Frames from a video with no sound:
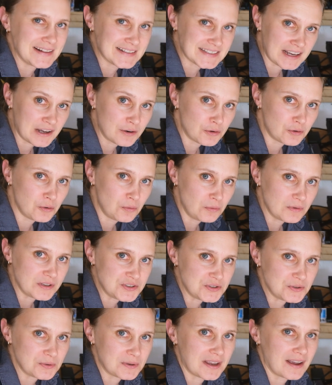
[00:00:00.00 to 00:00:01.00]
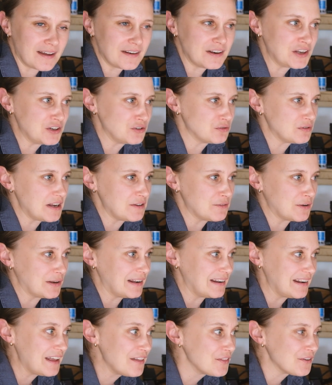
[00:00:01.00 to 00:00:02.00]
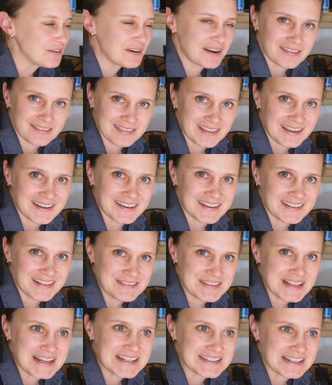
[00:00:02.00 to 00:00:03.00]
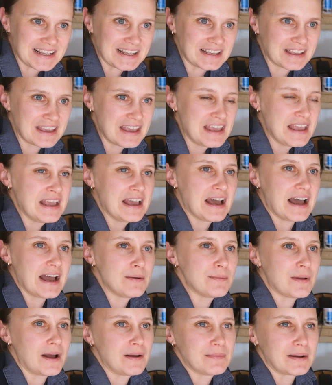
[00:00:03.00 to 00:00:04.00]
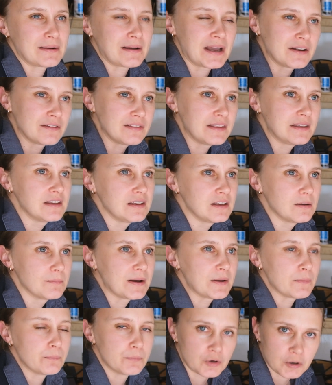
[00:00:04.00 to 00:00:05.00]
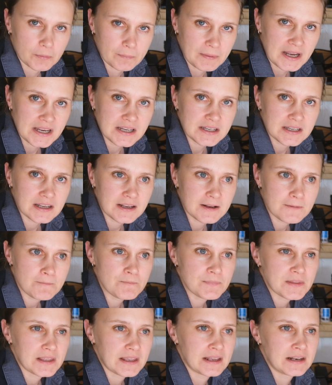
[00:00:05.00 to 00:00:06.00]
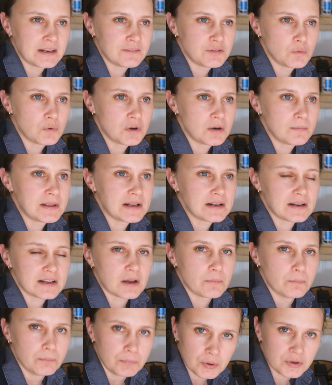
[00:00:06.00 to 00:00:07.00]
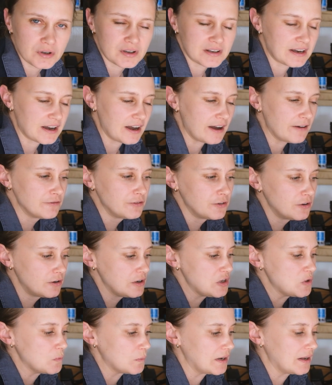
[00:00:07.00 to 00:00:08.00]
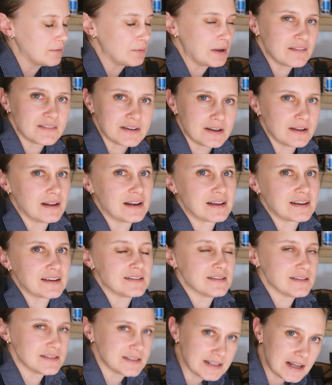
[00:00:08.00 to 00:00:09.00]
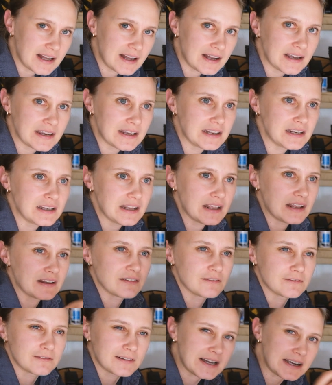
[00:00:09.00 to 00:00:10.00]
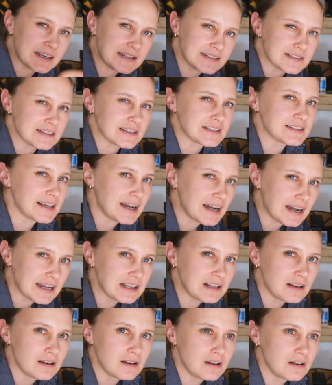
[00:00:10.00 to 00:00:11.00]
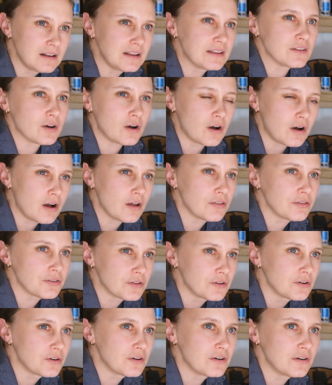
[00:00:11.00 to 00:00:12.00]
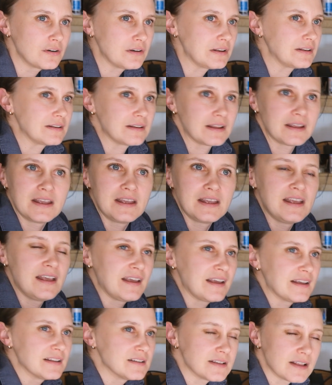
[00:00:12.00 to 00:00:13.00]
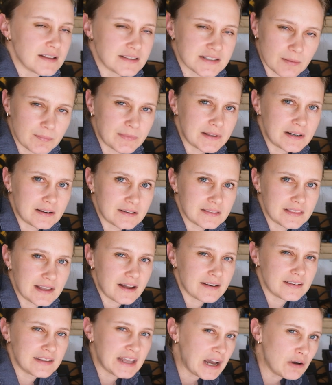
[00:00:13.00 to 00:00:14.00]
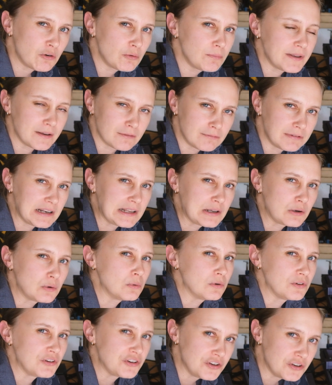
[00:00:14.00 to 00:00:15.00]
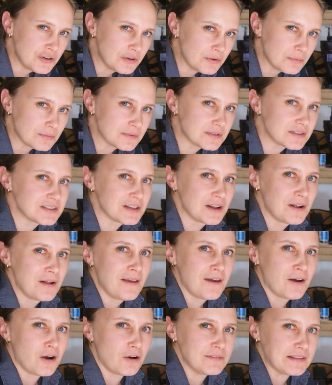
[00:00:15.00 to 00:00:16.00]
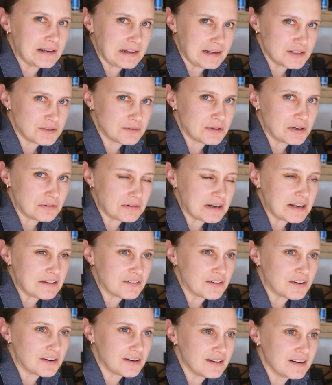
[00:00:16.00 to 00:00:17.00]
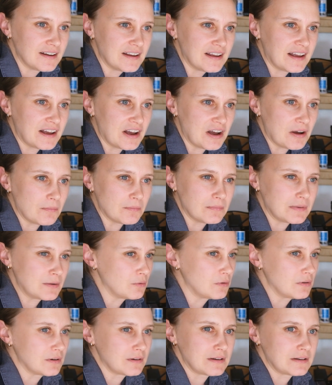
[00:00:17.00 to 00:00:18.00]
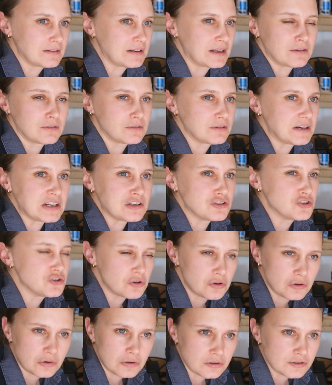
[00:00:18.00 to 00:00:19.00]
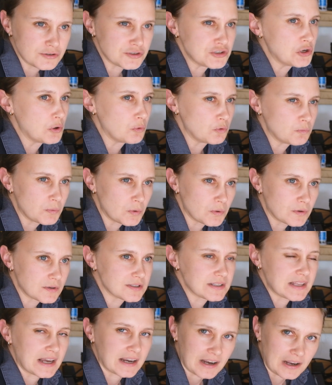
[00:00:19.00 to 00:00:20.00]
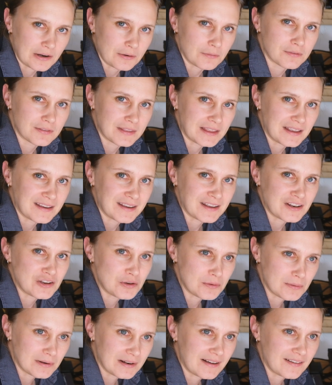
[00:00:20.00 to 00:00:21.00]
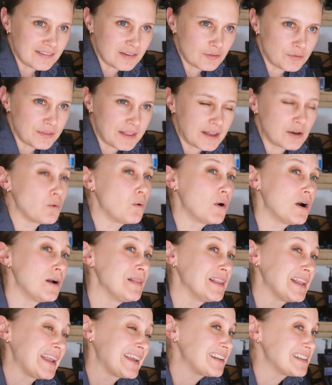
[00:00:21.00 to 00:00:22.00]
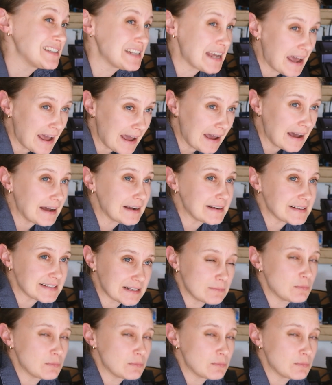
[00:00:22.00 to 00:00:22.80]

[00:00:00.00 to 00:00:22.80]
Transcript: It's kind of cool that you can engrave on leather, I think. And that's like, I'm, I'm kind of thinking about bookbinding. And if you want to make like a book cover and you want to have it like a design and write the title and the author and, and, and something like that, that would be a really cool use of the laser engraver um, or kind of create journals, notebooks, that kind of thing, and utilize it for that. Or tags.